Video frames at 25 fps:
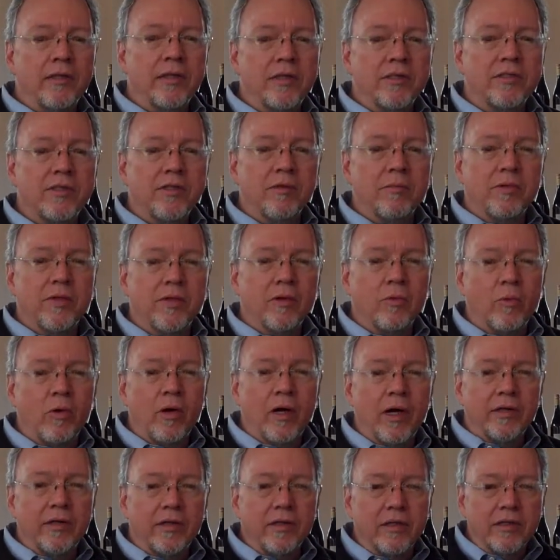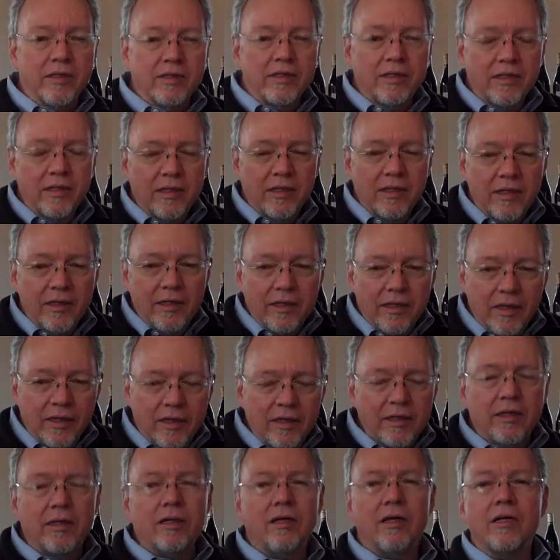It should be a wine that is a
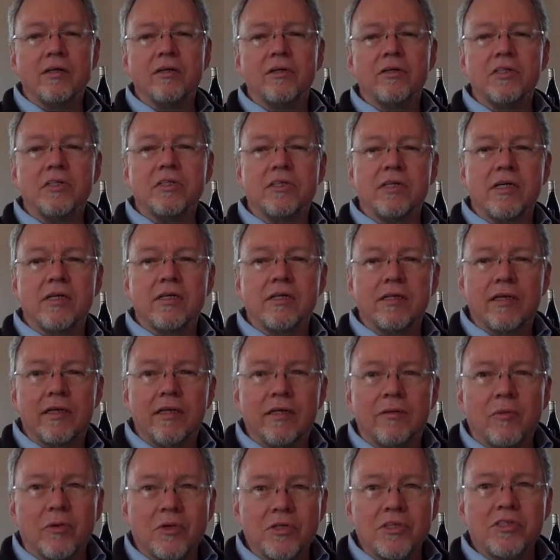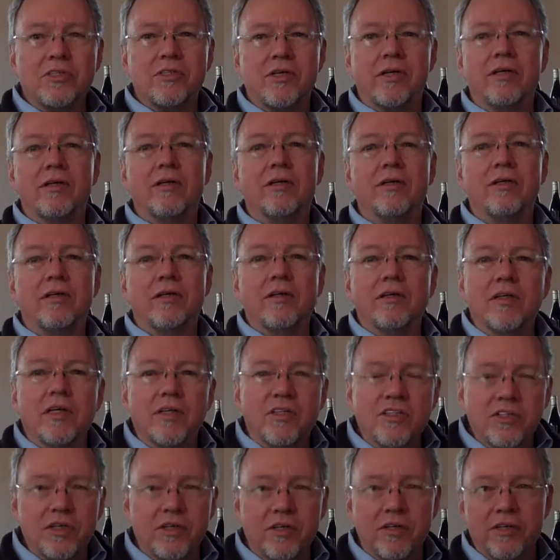little understated, a little more subtle, a
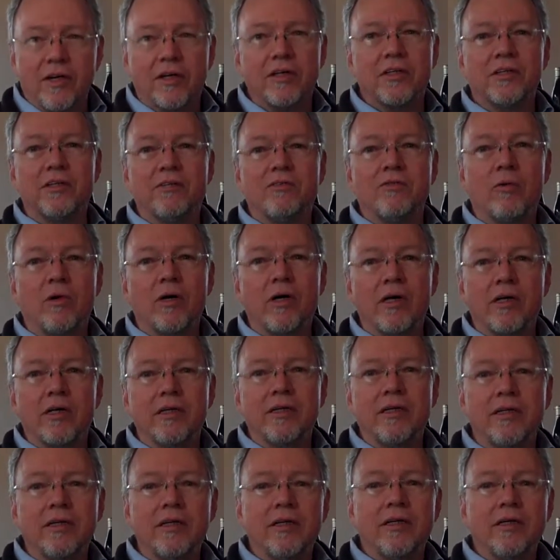seductive wine,